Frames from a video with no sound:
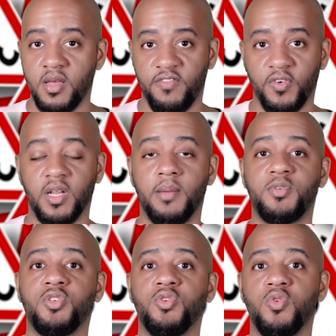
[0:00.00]
fill up
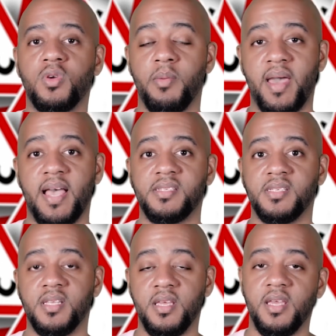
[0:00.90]
to
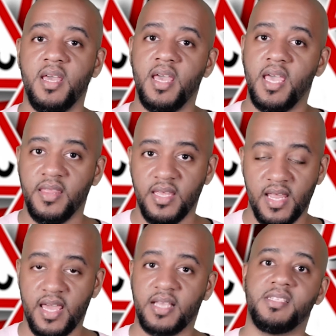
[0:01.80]
capacity and then
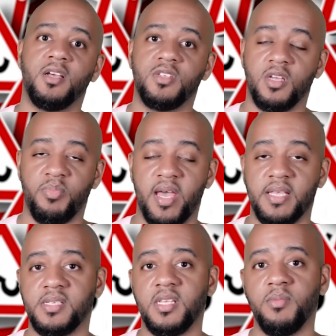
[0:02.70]
exhale to capacity.